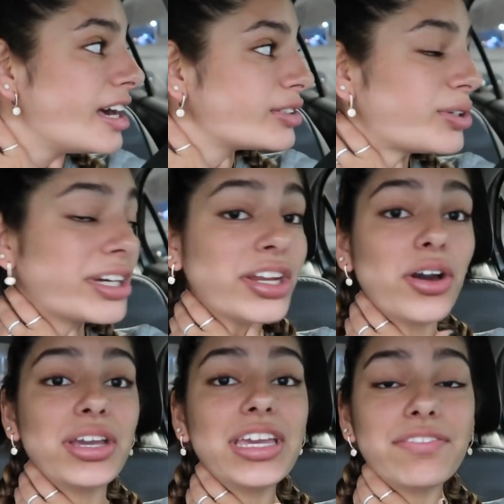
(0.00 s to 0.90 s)
so we're gonna
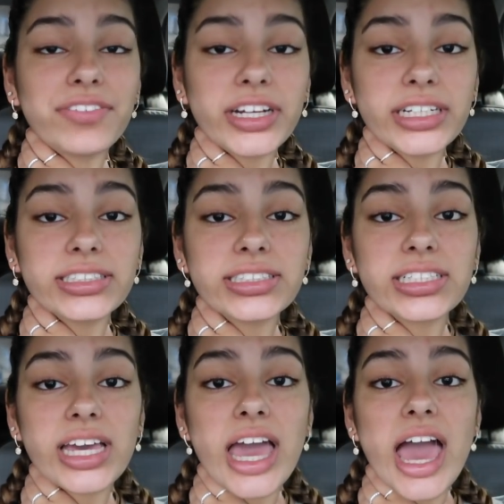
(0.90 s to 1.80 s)
go eat first
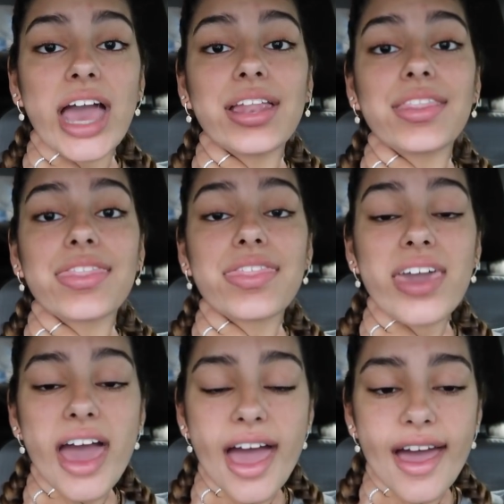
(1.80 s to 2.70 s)
and
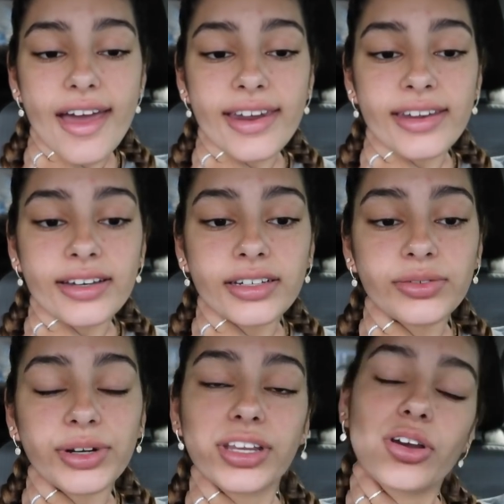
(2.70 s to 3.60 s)
then
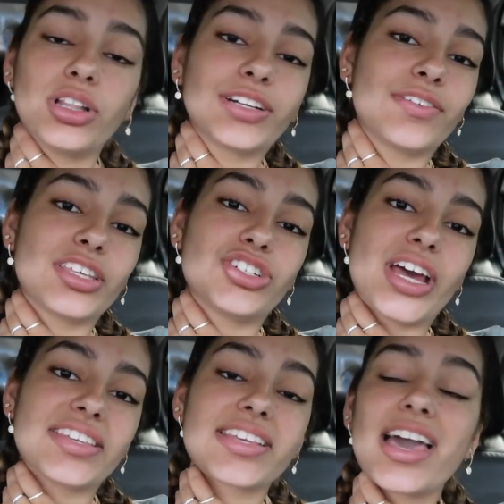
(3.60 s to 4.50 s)
we're gonna go look for the
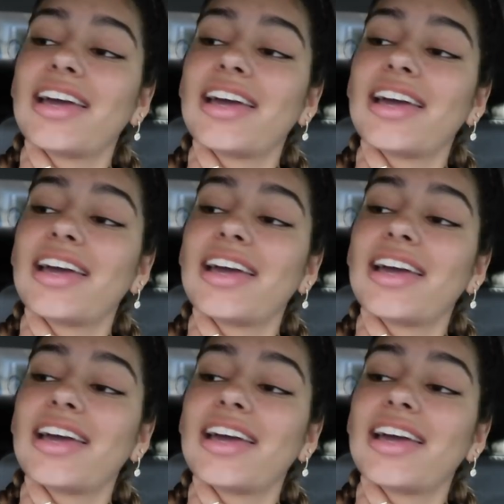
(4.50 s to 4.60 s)
dress.